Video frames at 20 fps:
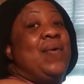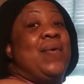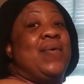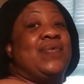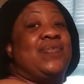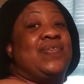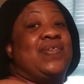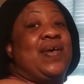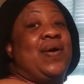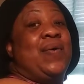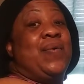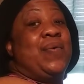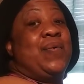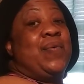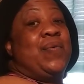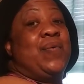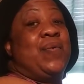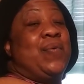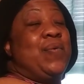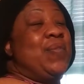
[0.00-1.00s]
So
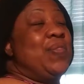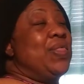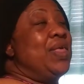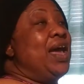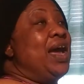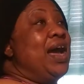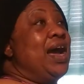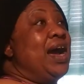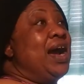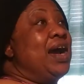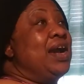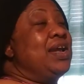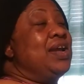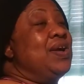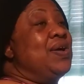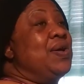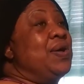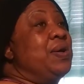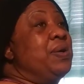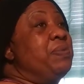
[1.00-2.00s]
I,
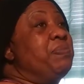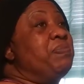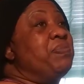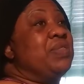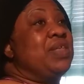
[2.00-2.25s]
uh,